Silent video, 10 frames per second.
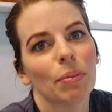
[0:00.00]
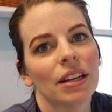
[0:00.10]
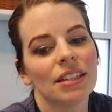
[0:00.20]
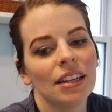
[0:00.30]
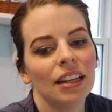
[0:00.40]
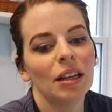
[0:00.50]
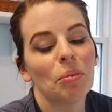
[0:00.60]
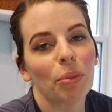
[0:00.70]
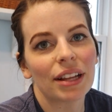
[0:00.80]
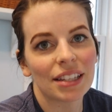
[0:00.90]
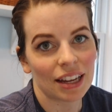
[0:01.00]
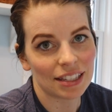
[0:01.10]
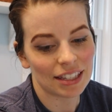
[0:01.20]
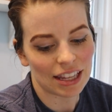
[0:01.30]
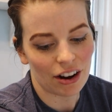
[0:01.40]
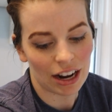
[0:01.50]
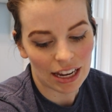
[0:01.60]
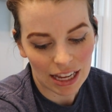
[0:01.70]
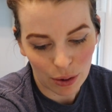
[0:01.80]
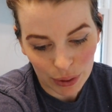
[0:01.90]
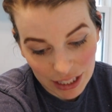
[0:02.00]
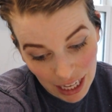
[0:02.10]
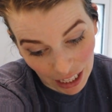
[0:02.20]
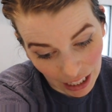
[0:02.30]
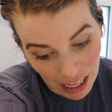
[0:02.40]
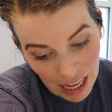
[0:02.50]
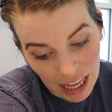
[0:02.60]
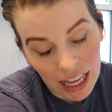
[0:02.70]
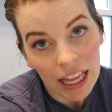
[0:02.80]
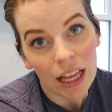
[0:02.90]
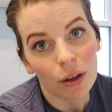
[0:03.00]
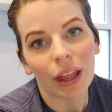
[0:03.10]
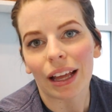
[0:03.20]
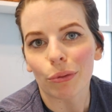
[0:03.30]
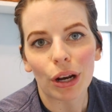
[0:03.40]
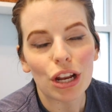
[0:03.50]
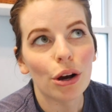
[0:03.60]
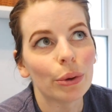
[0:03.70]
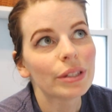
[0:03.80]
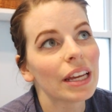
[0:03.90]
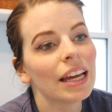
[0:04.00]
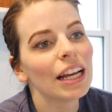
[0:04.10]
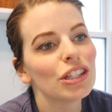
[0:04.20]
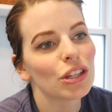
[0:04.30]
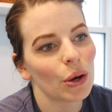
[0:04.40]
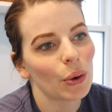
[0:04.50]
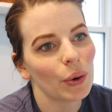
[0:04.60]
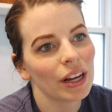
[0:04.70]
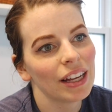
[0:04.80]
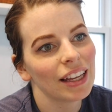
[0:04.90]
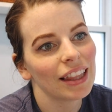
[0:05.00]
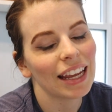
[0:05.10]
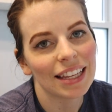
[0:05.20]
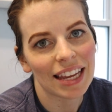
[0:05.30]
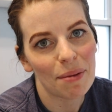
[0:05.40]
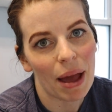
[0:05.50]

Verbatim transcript: but Brad's cousin's there and he was sick, like a runny nose. And so the kids came